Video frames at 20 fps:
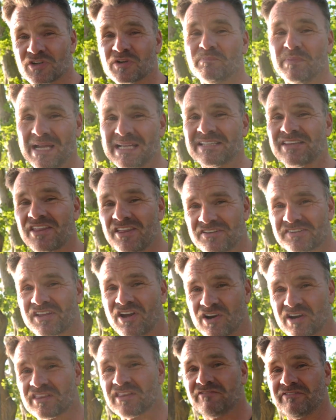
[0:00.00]
going back to the
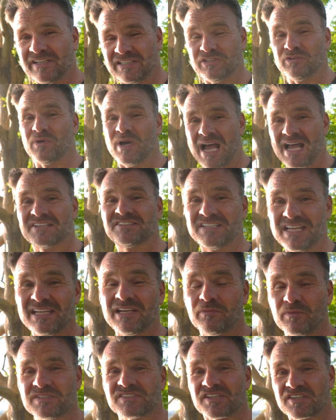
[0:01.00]
start of the video, I said
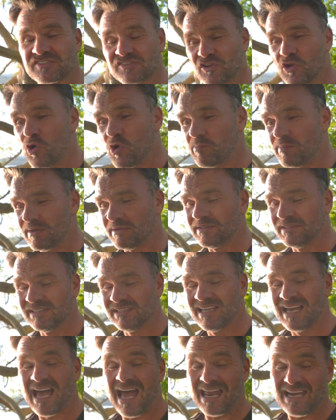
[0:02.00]
I was a snob,
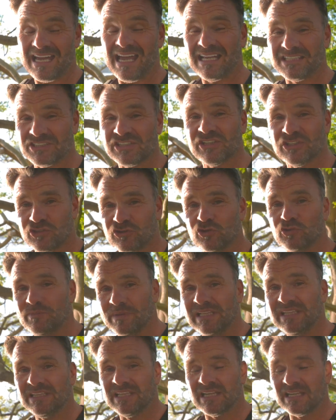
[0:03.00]
and I actually do
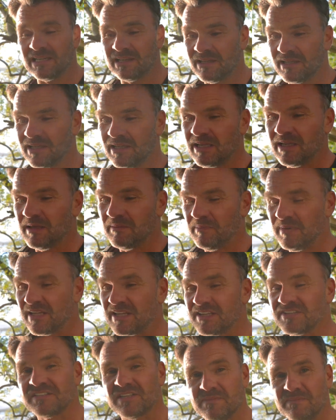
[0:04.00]
mean that,
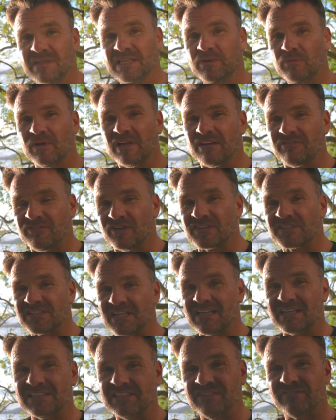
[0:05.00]
because to me, when I first
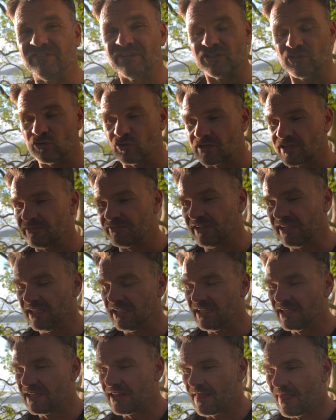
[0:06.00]
started photography,
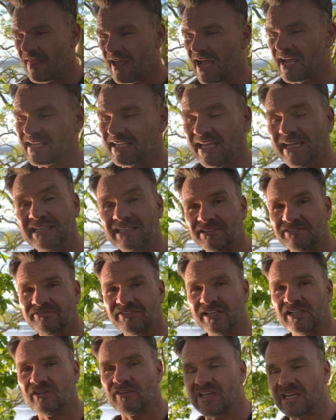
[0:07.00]
I kind of
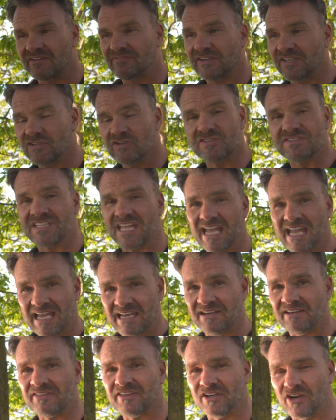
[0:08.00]
felt that if I used
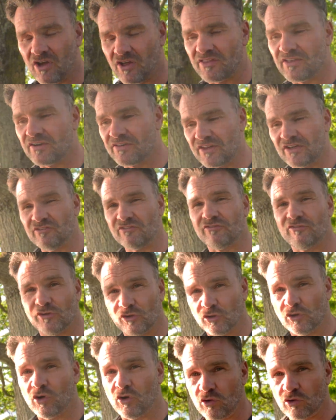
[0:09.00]
anything other than
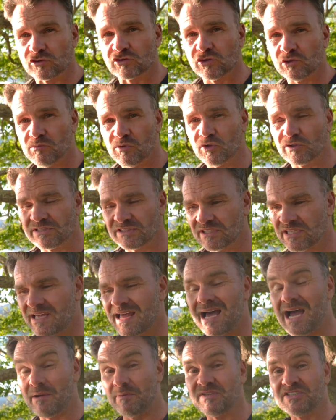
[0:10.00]
full auto mode,
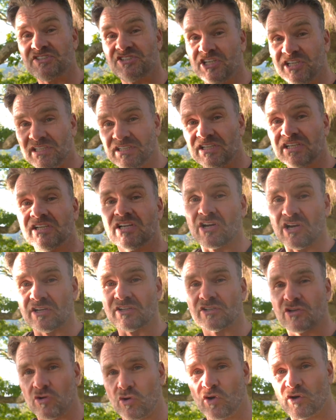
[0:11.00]
I was cheating and
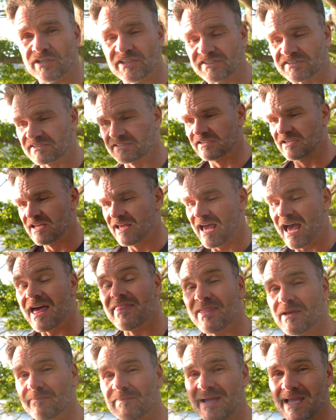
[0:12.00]
cutting corners,
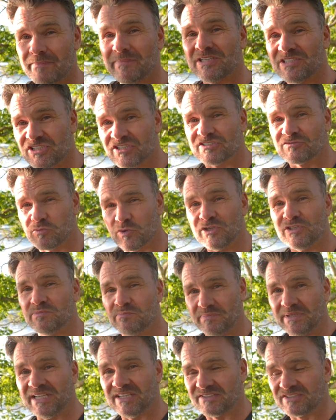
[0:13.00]
and that my images
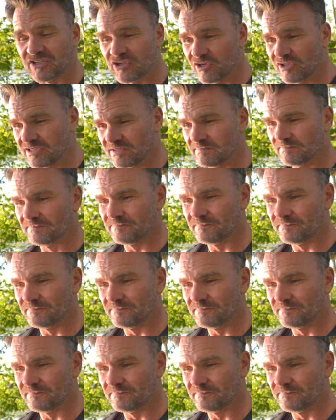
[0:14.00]
wouldn't be as good.